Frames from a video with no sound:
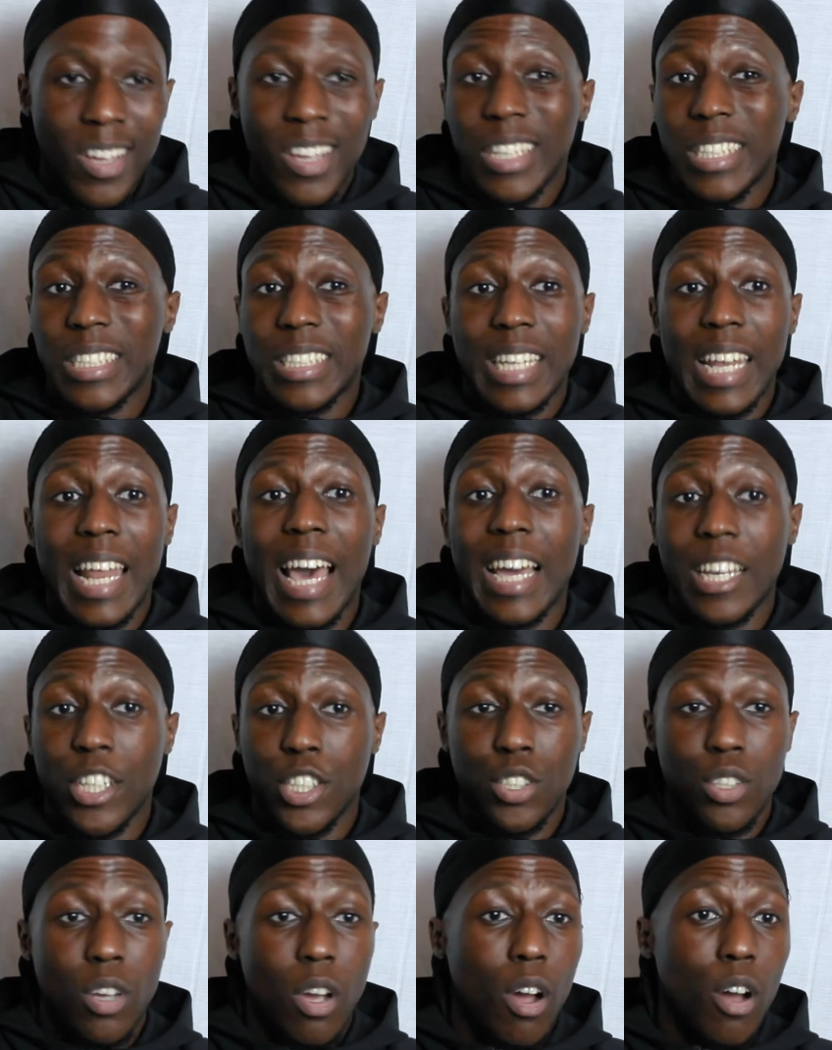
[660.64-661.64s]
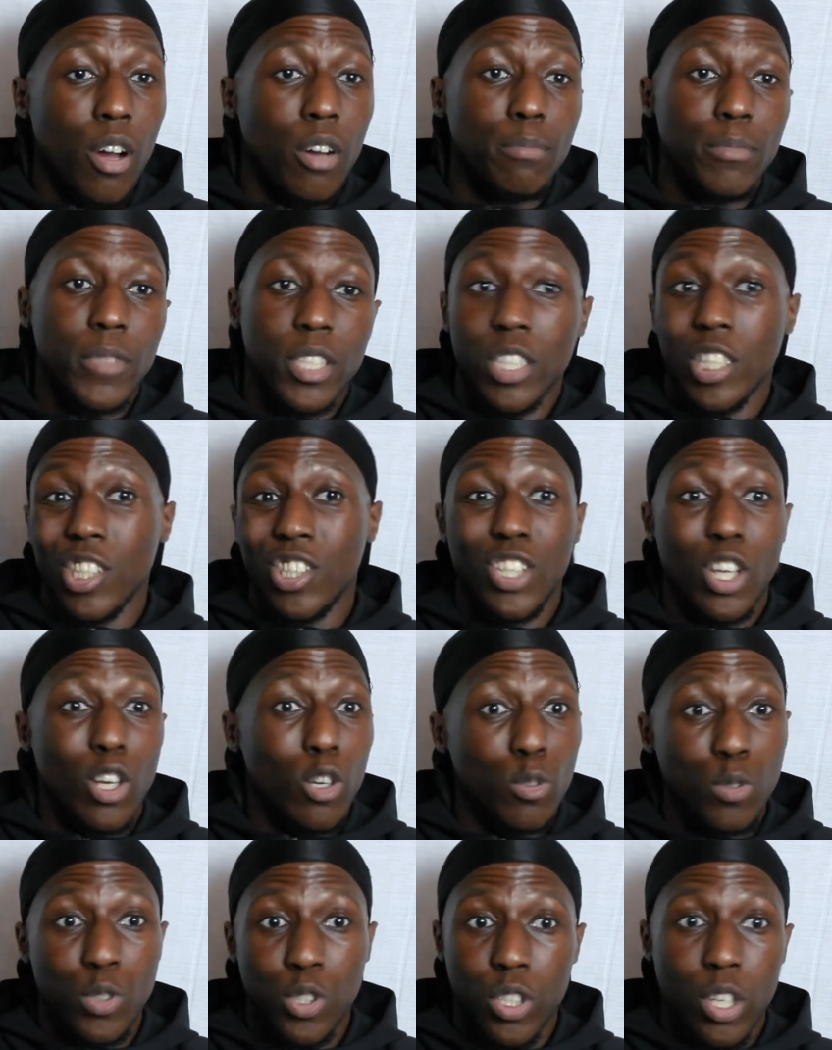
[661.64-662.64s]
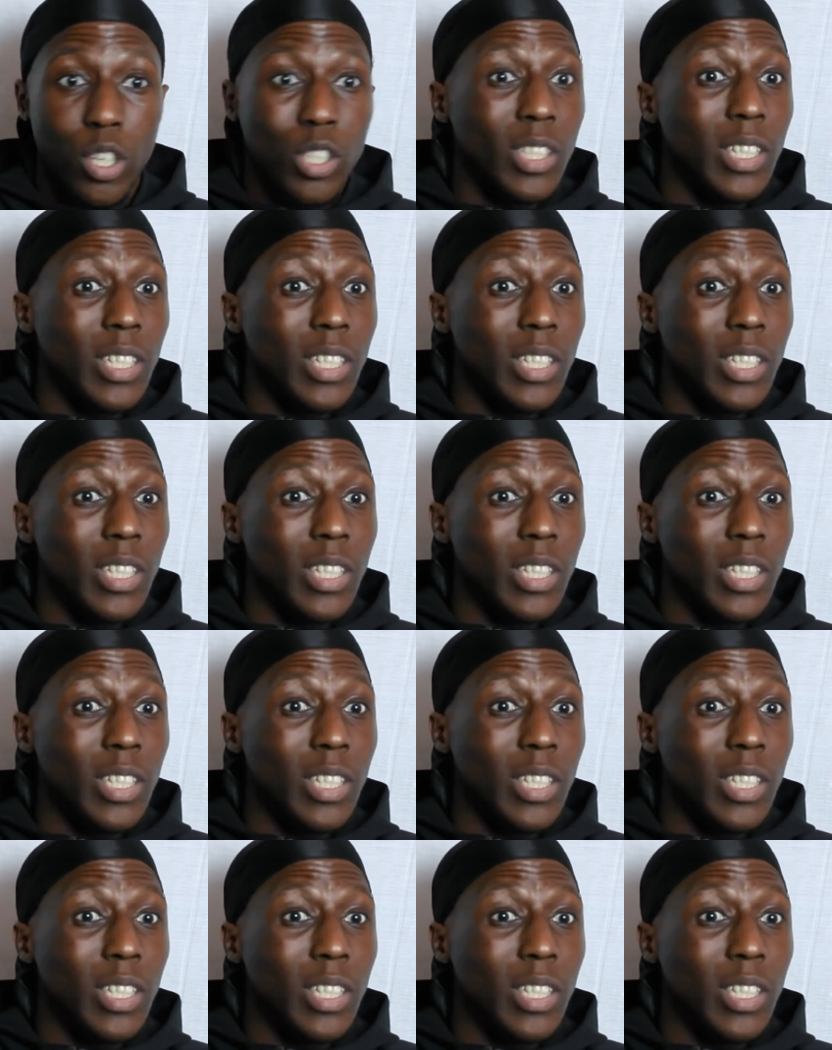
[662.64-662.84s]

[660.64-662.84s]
slash um the dissolution